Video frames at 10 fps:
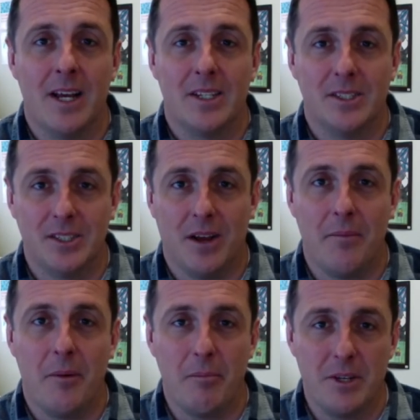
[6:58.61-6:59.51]

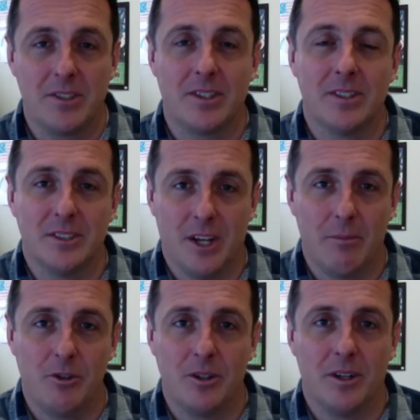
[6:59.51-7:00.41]
some
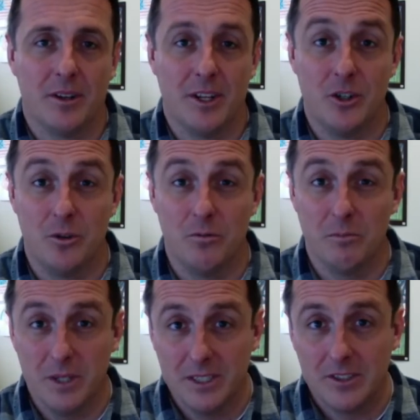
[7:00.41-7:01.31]
misconception that you've
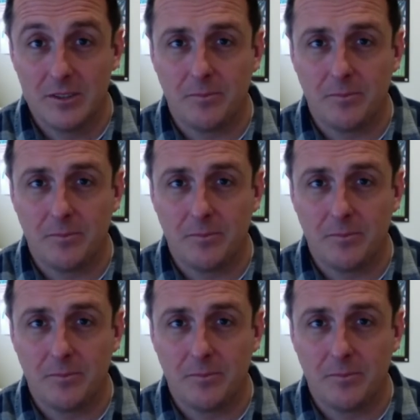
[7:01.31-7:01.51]
missed.